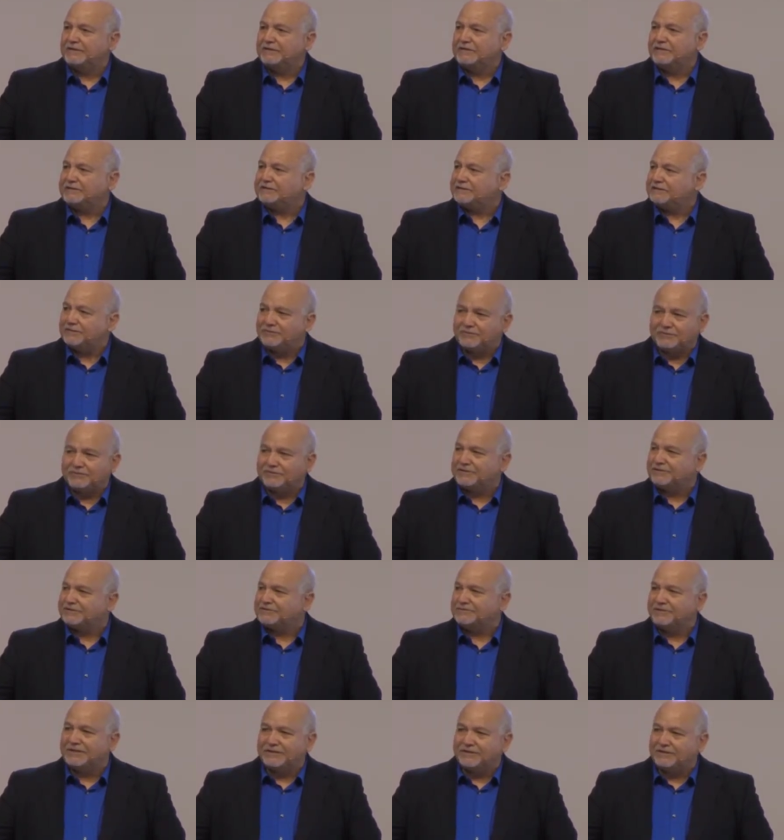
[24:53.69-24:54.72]
That the Lord
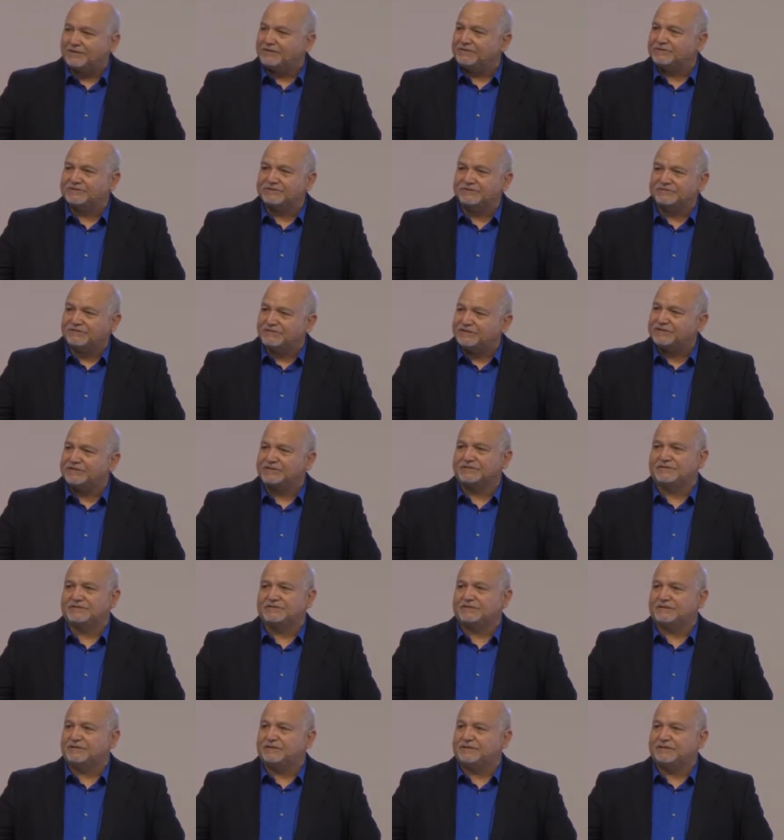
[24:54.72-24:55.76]
is my all
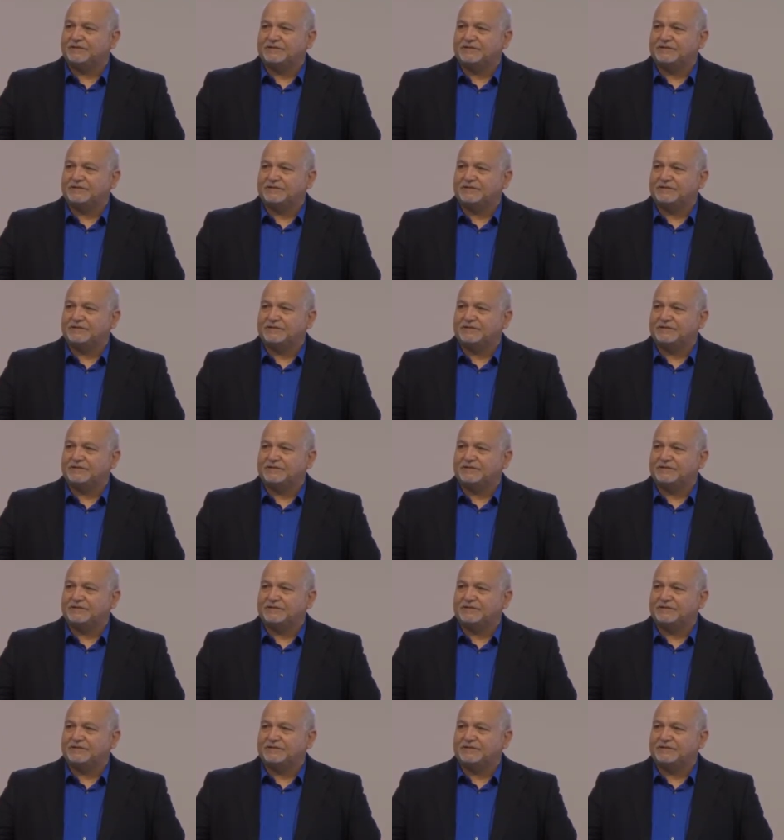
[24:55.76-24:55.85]
sufficiency.